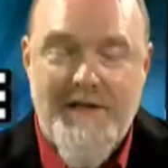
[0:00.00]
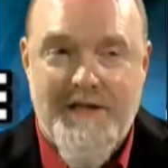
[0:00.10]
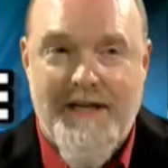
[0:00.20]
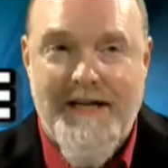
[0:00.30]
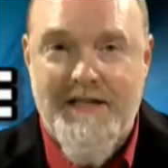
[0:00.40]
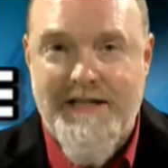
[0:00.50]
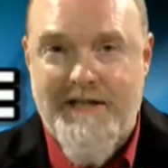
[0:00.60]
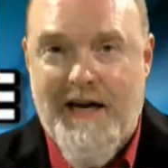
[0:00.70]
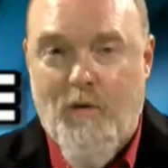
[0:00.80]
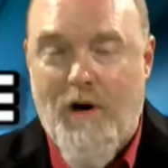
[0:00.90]
it's
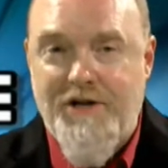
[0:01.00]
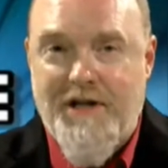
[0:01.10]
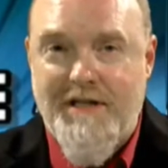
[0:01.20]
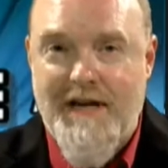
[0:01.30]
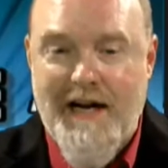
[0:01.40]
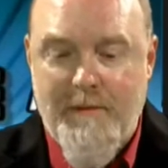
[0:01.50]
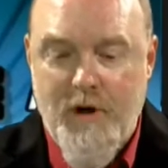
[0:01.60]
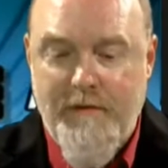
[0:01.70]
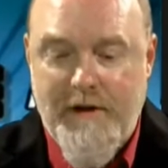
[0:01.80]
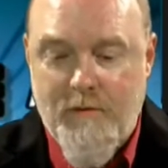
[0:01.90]
just like watching a silent
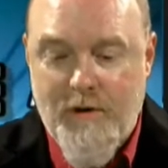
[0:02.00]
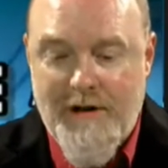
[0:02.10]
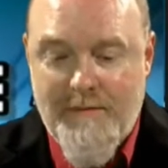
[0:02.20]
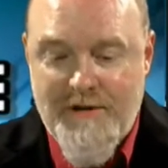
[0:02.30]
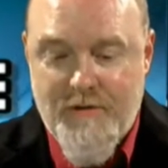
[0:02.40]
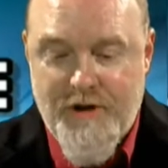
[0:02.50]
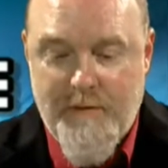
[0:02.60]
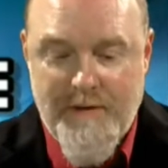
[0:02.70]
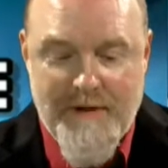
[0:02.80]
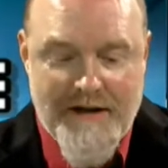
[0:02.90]
movie with Mr.
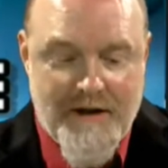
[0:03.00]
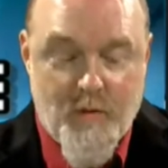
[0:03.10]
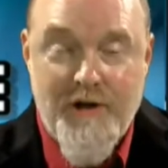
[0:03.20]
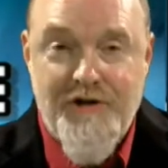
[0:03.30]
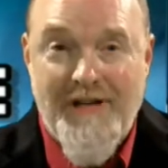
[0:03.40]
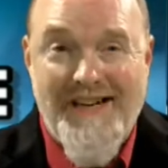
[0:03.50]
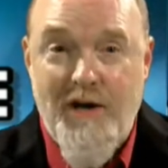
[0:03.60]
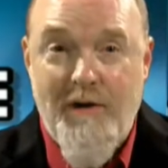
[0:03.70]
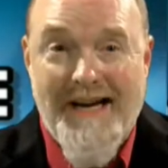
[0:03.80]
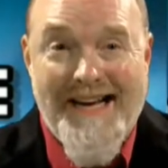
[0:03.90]
Tillman back there, which, you
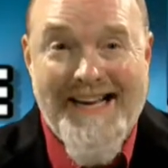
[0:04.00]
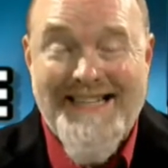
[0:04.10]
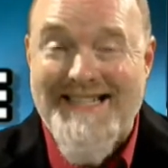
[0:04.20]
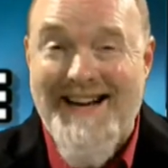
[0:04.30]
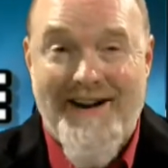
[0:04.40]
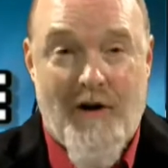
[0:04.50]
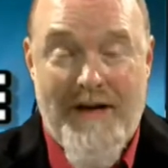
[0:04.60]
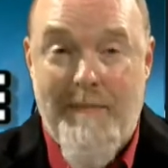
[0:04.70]
know, it's not all that